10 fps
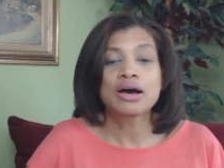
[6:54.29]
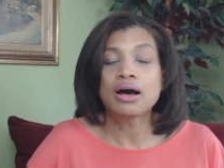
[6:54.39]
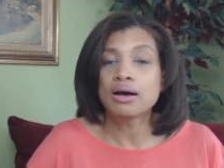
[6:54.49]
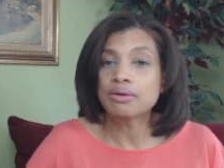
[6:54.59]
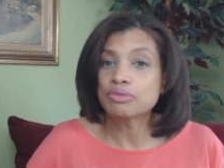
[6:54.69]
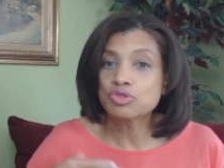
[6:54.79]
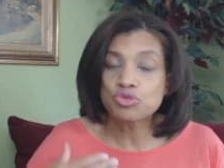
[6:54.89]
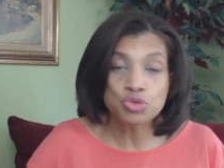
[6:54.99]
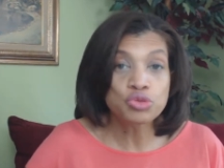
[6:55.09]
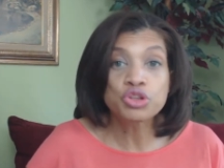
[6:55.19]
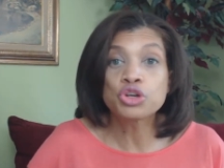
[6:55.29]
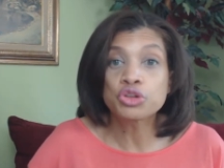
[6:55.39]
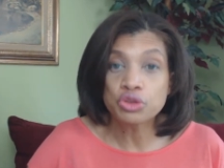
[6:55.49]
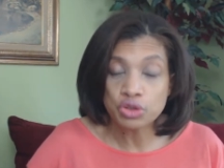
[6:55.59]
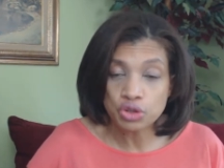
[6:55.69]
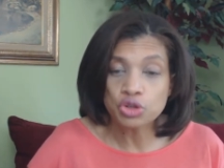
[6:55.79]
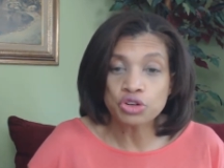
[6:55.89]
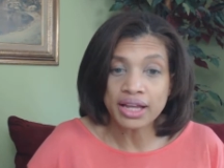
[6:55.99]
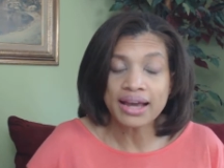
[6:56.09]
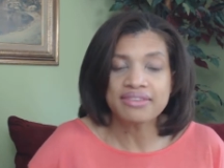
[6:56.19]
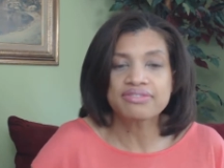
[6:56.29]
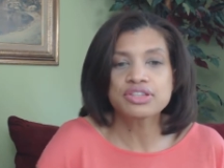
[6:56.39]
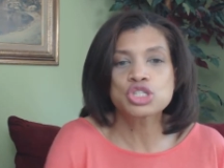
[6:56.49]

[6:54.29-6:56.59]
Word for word: um, through your, your life.